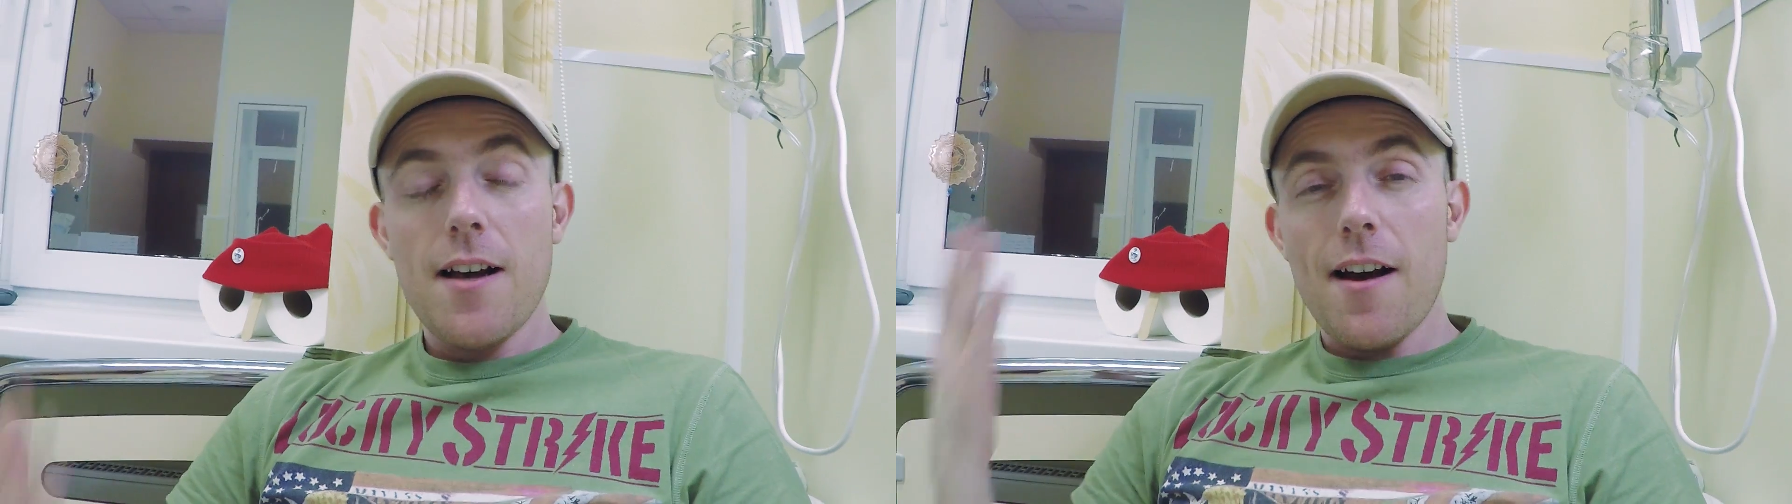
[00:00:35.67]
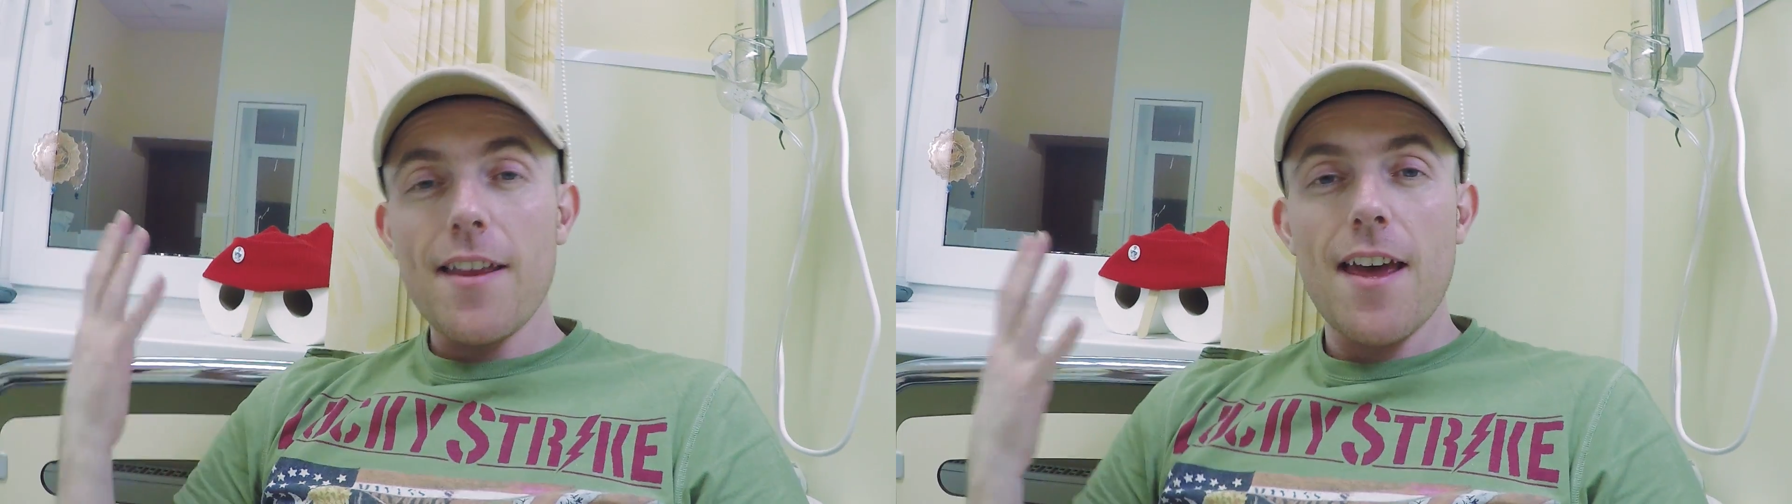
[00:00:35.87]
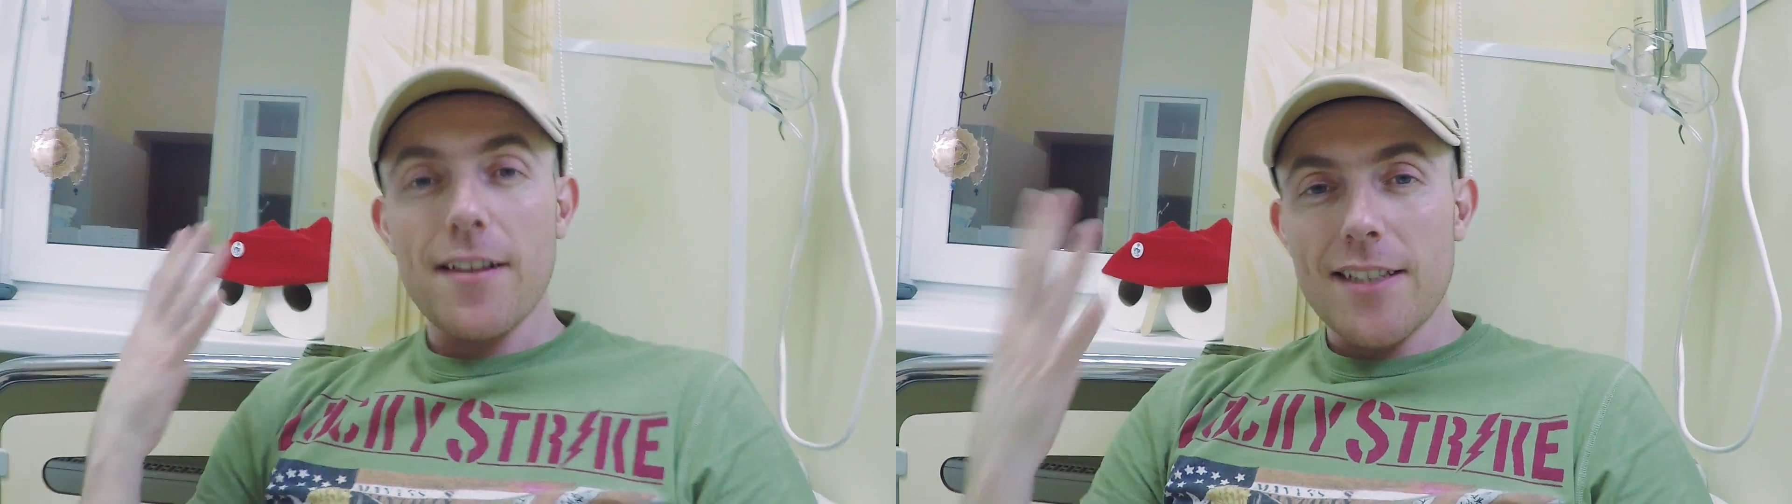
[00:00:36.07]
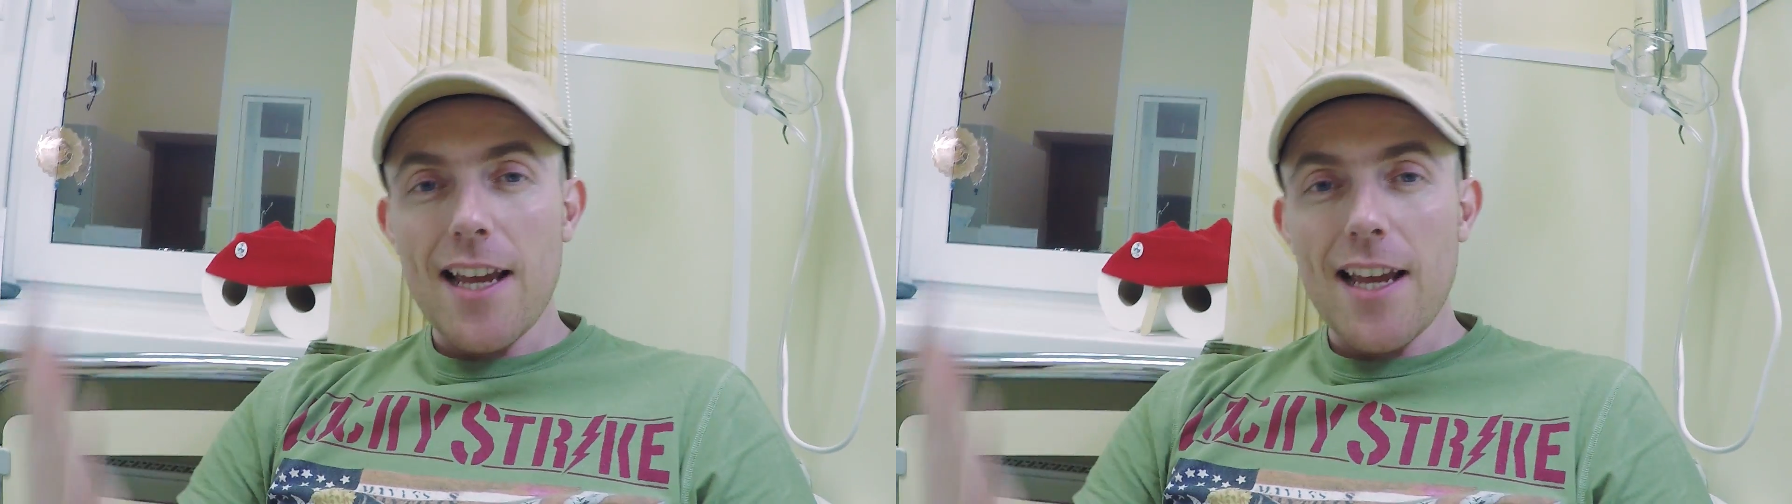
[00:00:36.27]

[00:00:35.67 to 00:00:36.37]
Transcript: Hi there, it's